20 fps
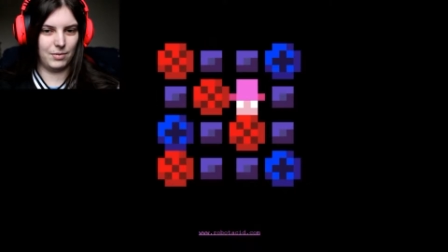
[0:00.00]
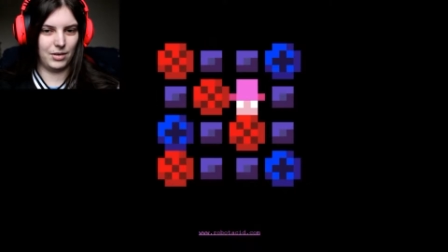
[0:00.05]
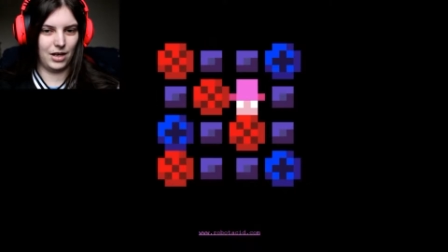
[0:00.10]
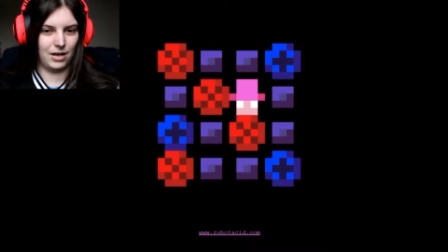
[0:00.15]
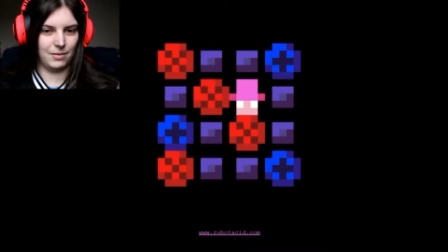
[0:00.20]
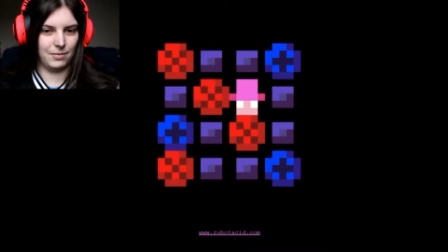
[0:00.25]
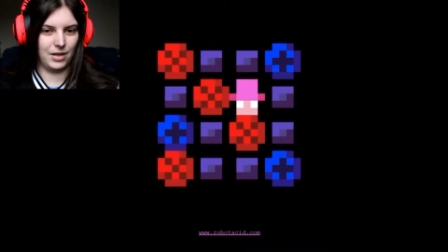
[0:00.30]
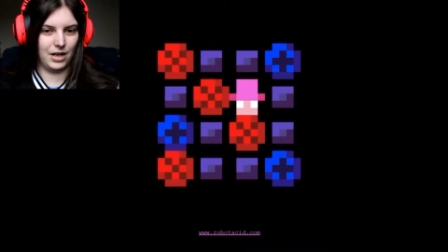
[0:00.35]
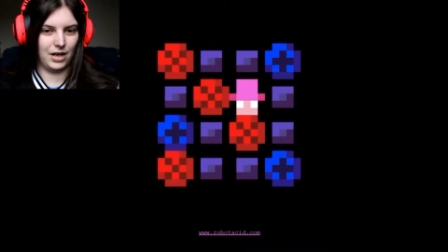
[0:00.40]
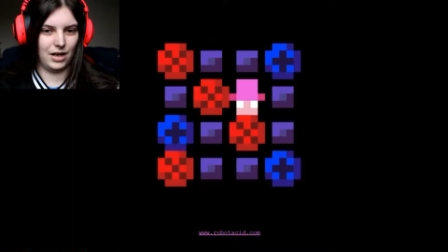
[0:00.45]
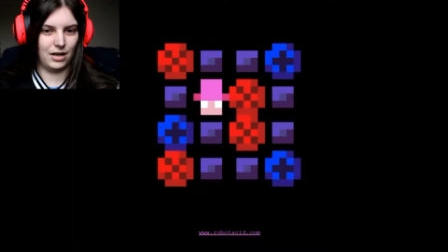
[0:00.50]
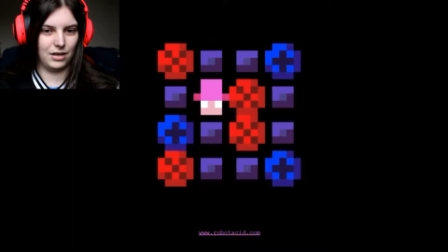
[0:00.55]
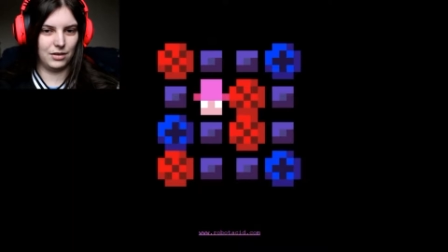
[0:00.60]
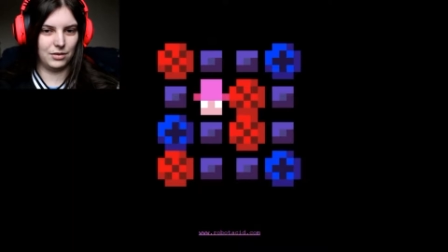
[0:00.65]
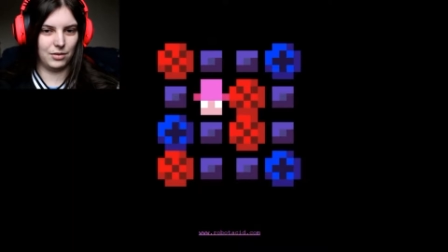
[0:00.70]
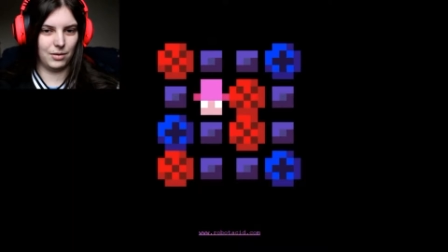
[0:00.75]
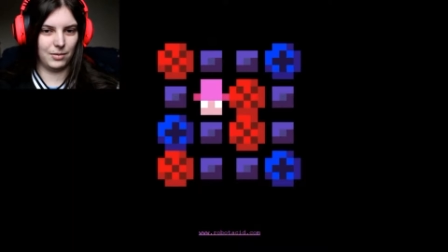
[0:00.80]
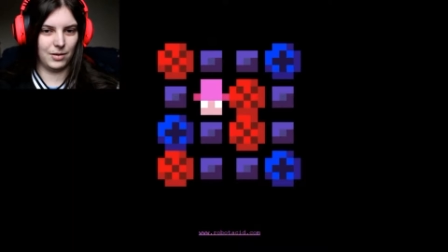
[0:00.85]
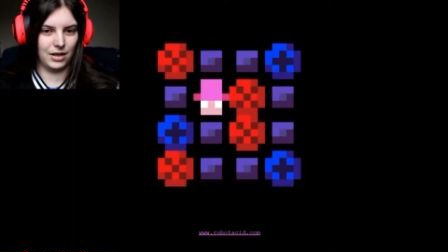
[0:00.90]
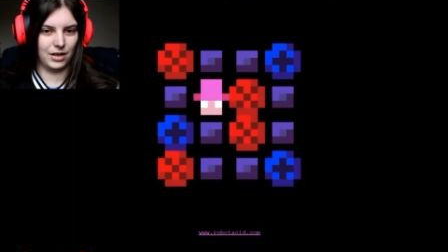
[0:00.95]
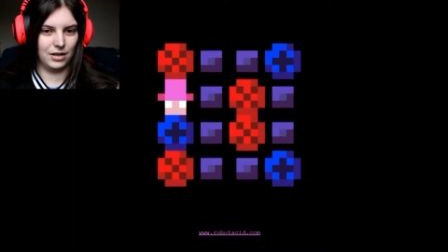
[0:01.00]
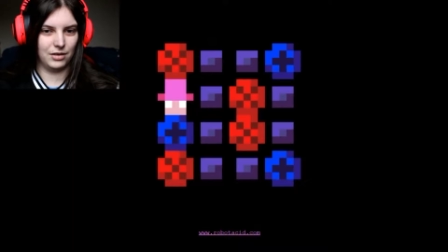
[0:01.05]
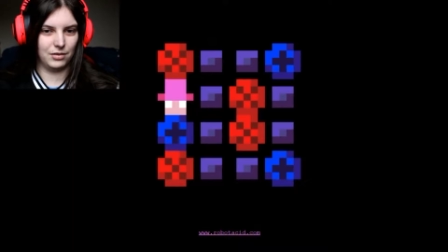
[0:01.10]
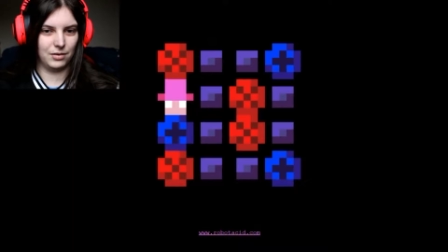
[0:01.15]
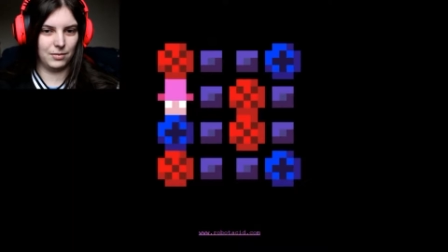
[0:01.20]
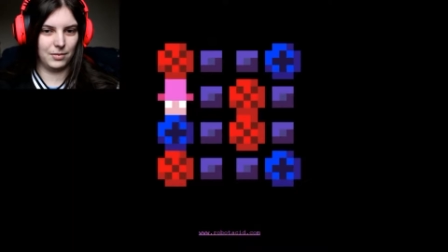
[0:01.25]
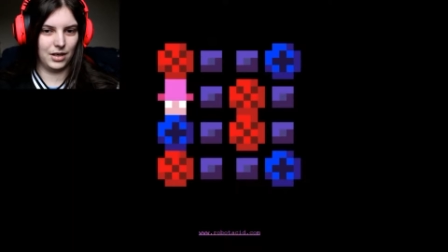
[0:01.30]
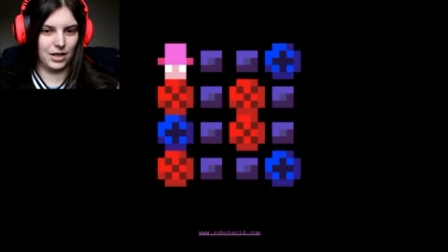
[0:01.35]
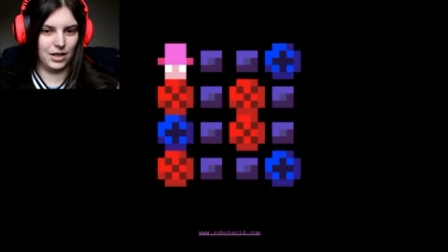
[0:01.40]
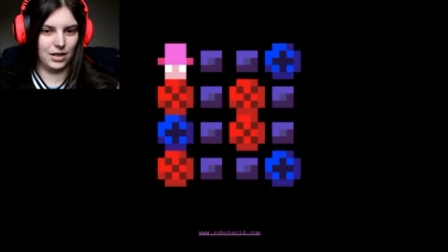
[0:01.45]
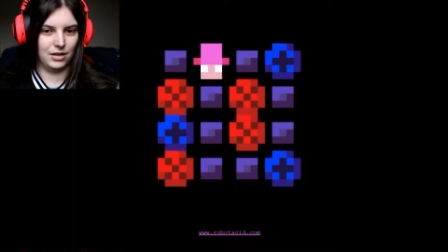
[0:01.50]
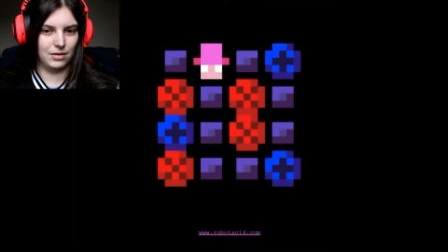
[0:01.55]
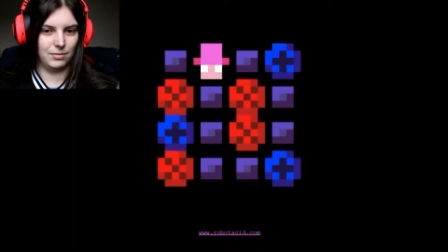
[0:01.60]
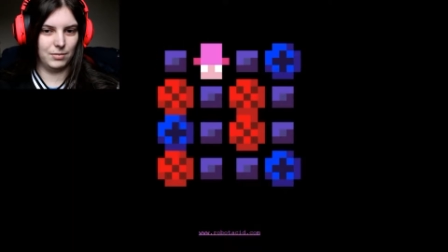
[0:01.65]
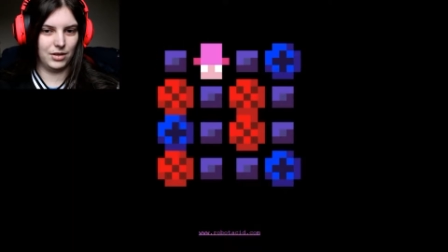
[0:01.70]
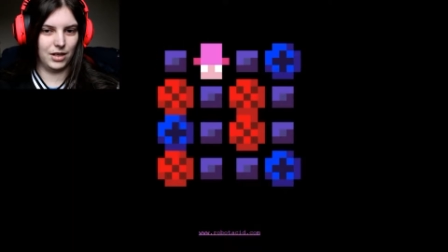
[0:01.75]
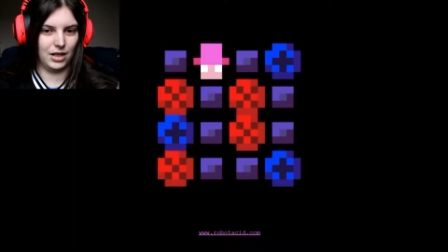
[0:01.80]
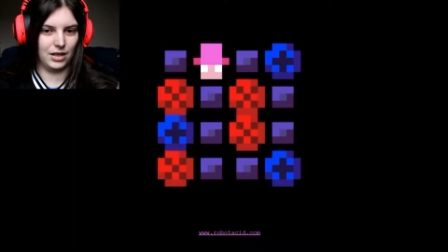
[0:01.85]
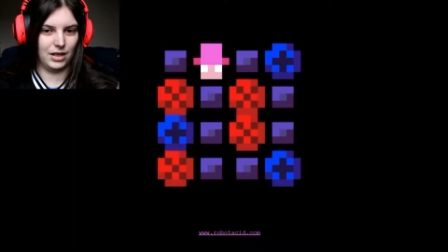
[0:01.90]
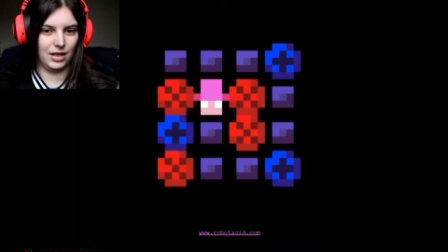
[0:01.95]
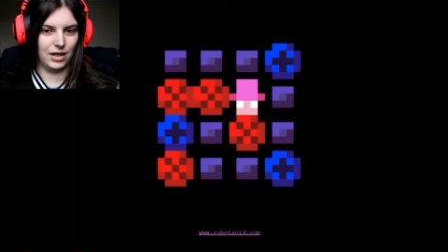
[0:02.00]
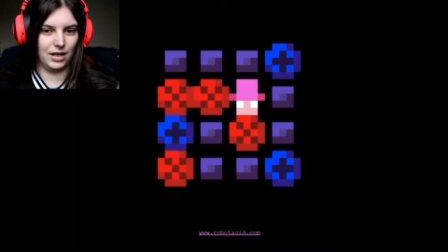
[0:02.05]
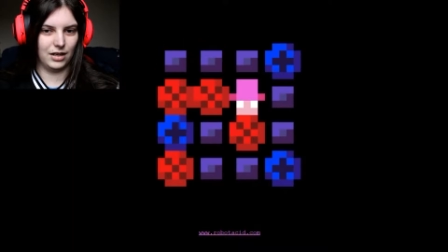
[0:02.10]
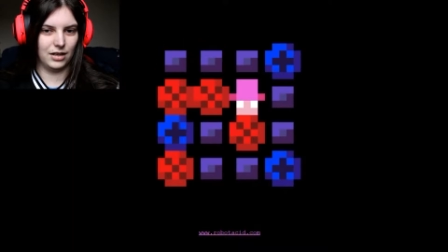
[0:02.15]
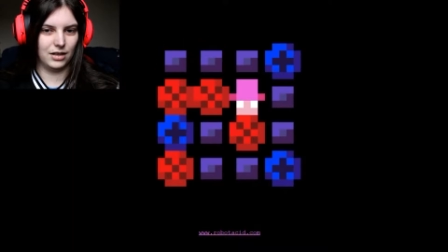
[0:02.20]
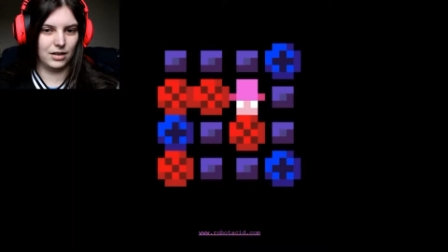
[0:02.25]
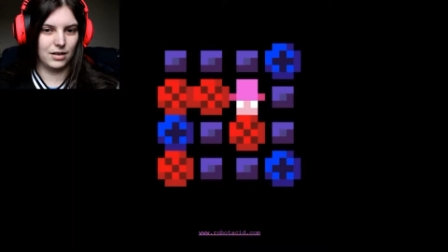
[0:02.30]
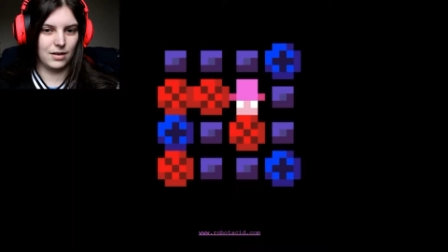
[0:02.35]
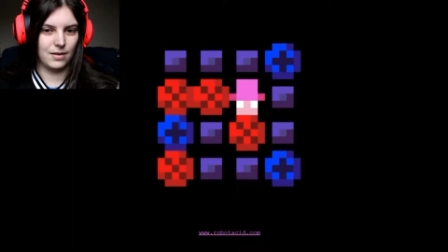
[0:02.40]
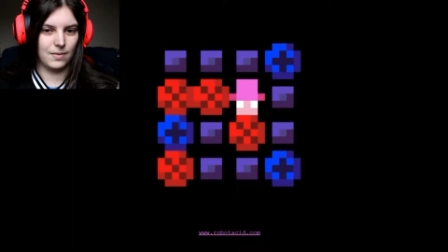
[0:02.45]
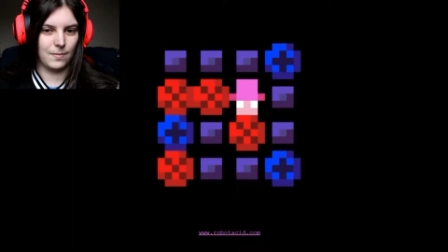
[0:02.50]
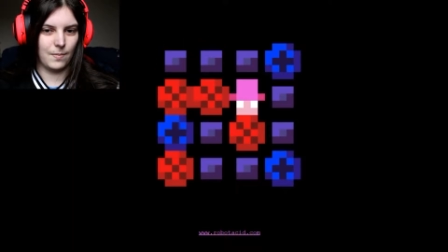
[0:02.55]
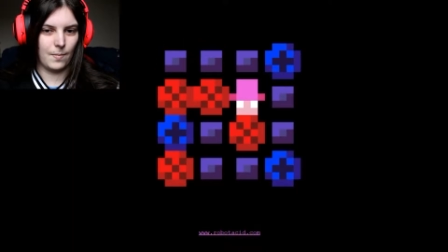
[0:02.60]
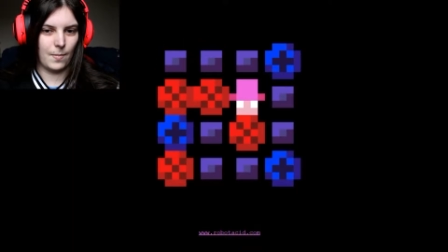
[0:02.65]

Put that up there. Sort that out. Sort that out. Put that there.